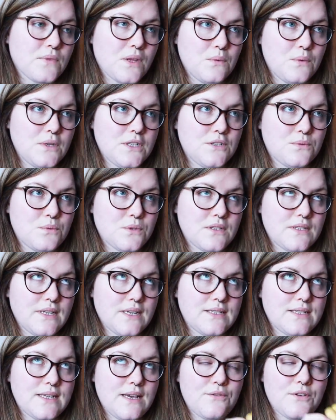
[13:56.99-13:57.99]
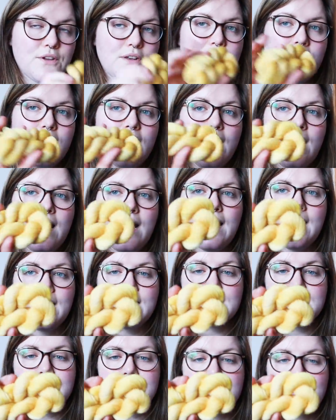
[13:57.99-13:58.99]
which was day 7,
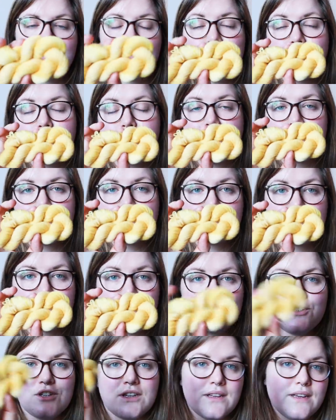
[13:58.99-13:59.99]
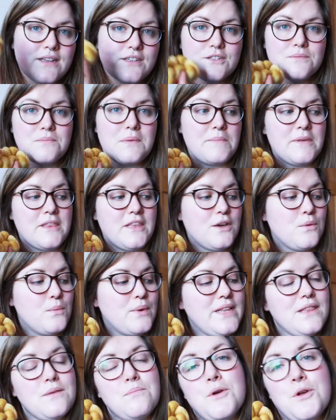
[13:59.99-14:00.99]
and they were in the bag next to each other and just made me think of
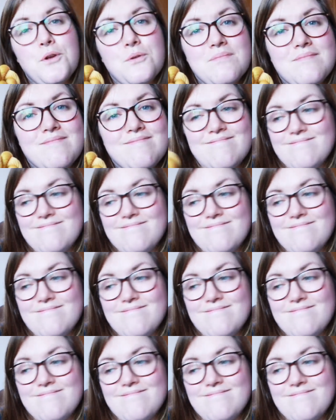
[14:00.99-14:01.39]
Winnie the Pooh.